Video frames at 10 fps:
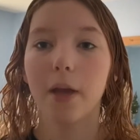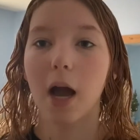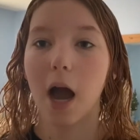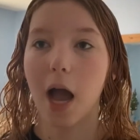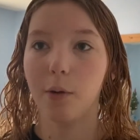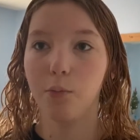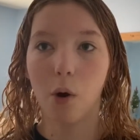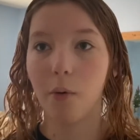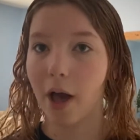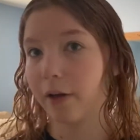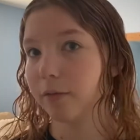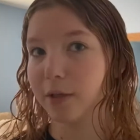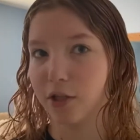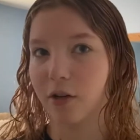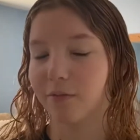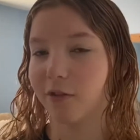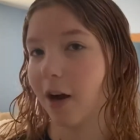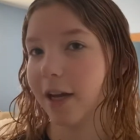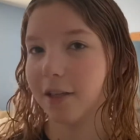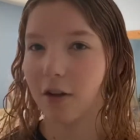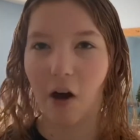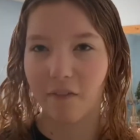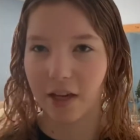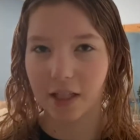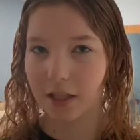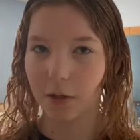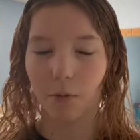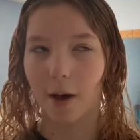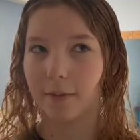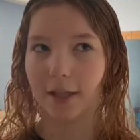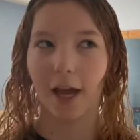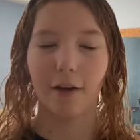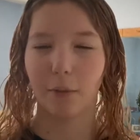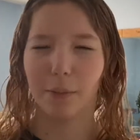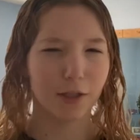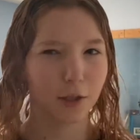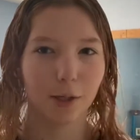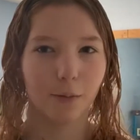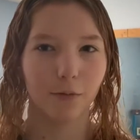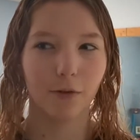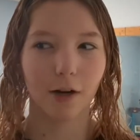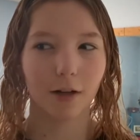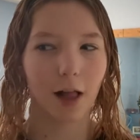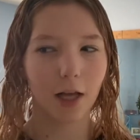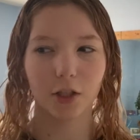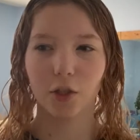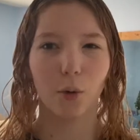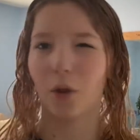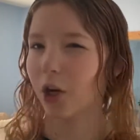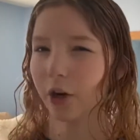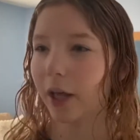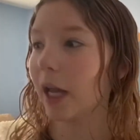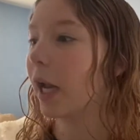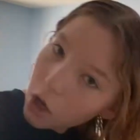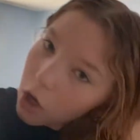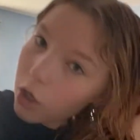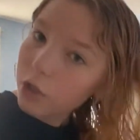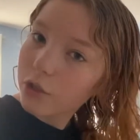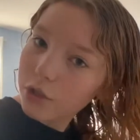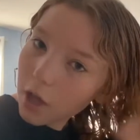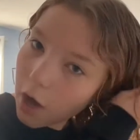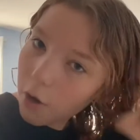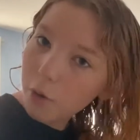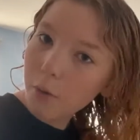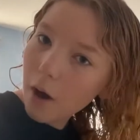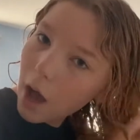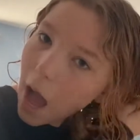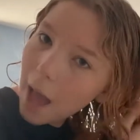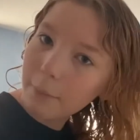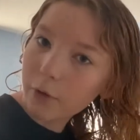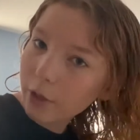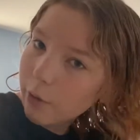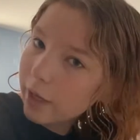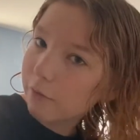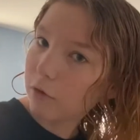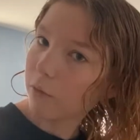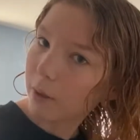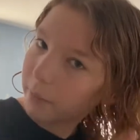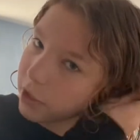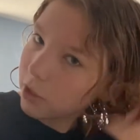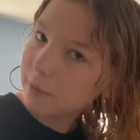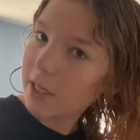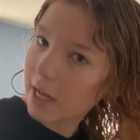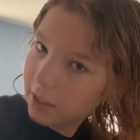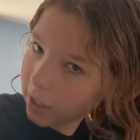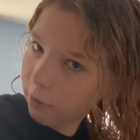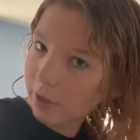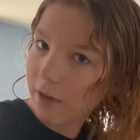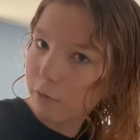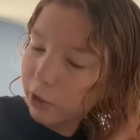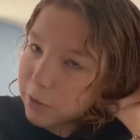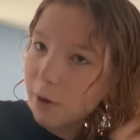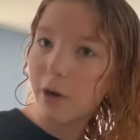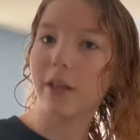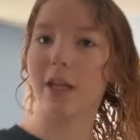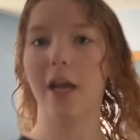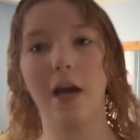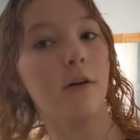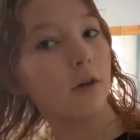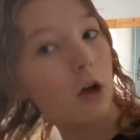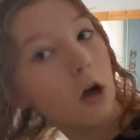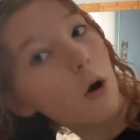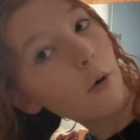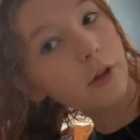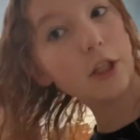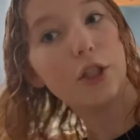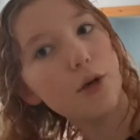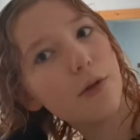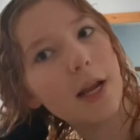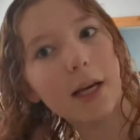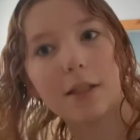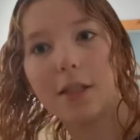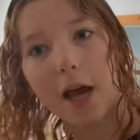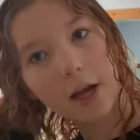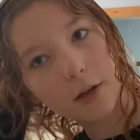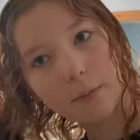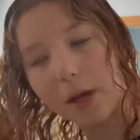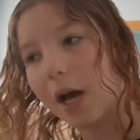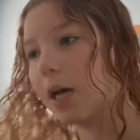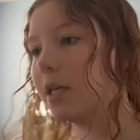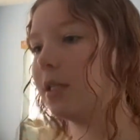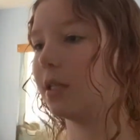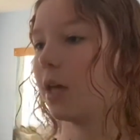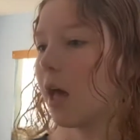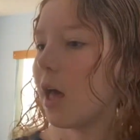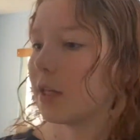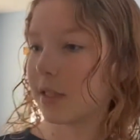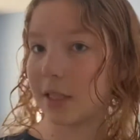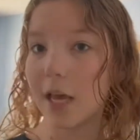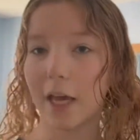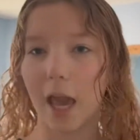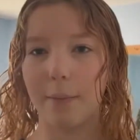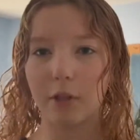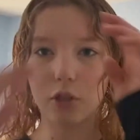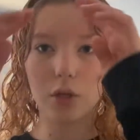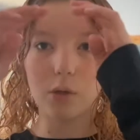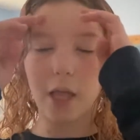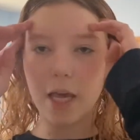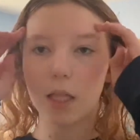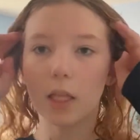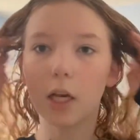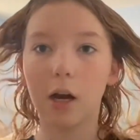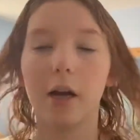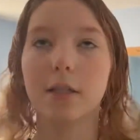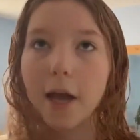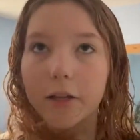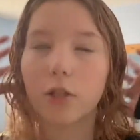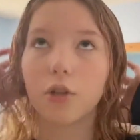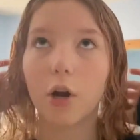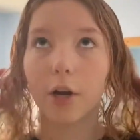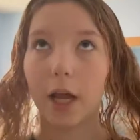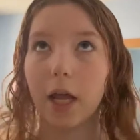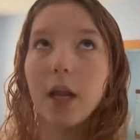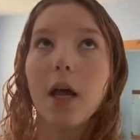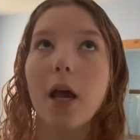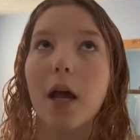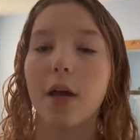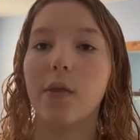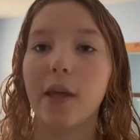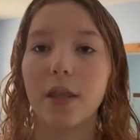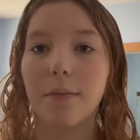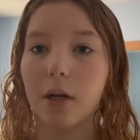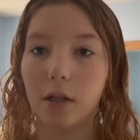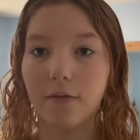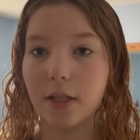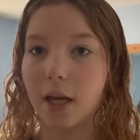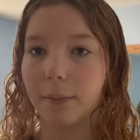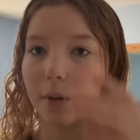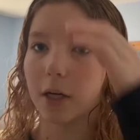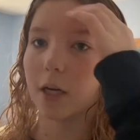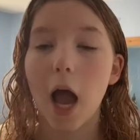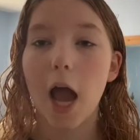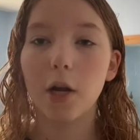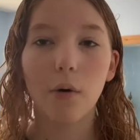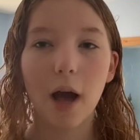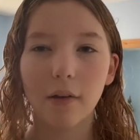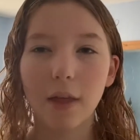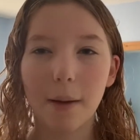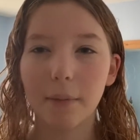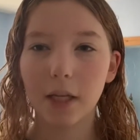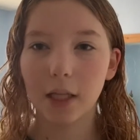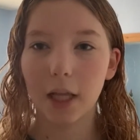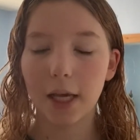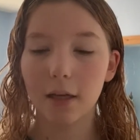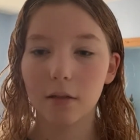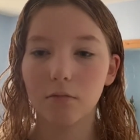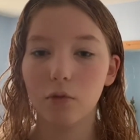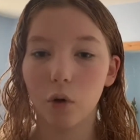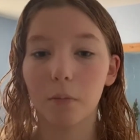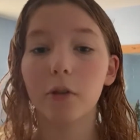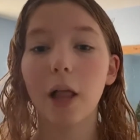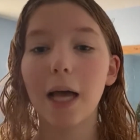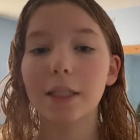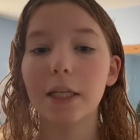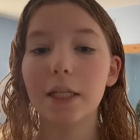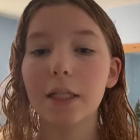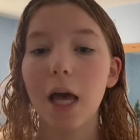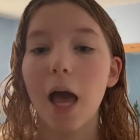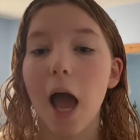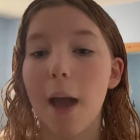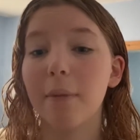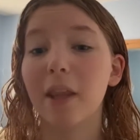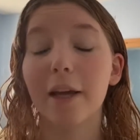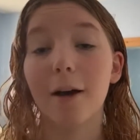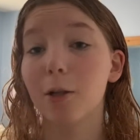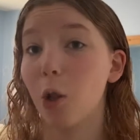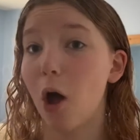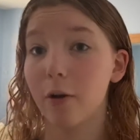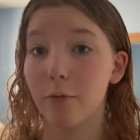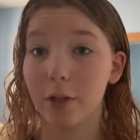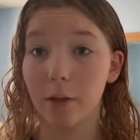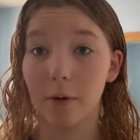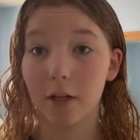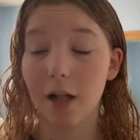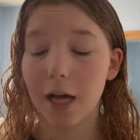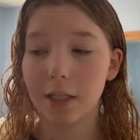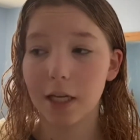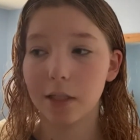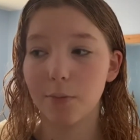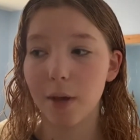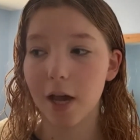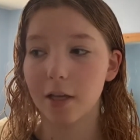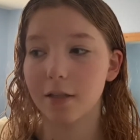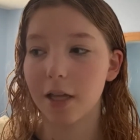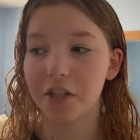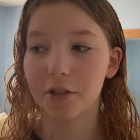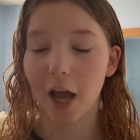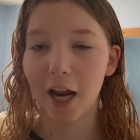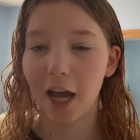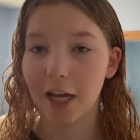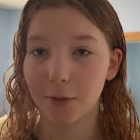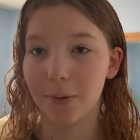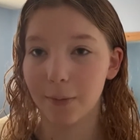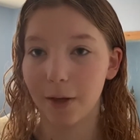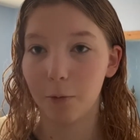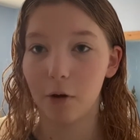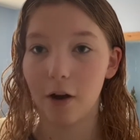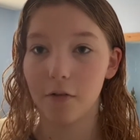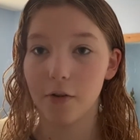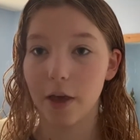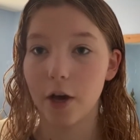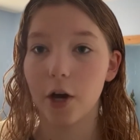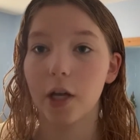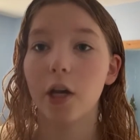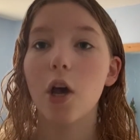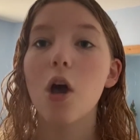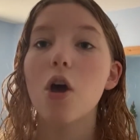I won't have a midterm for ICE, obviously. Why would they have a midterm for a class you don't learn in? So I'm only going in for one midterm today, and then I only have one tomorrow, and then I have only two the next day. Because since I came in so late in the year, because I started in like the middle of December, I don't have that many like normal classes. I'm in like a lot of really weird classes because they just kind of had to put me in wherever they could.